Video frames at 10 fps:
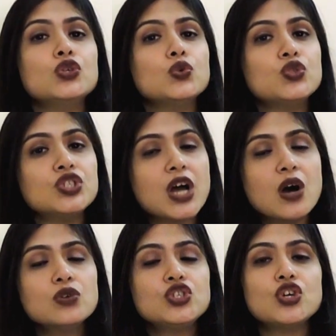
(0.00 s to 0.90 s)
You
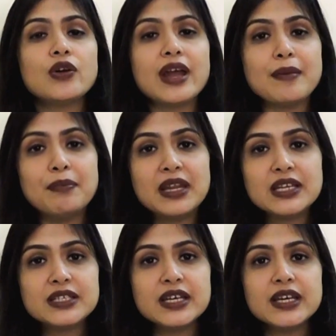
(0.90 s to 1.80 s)
doubt your
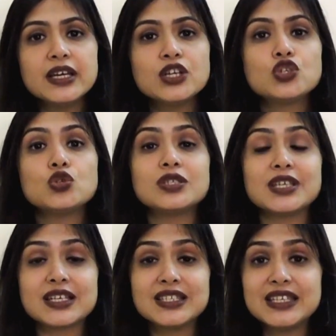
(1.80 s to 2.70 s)
ability to
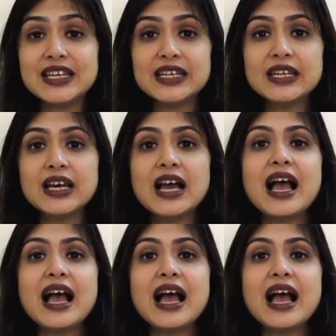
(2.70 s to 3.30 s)
succeed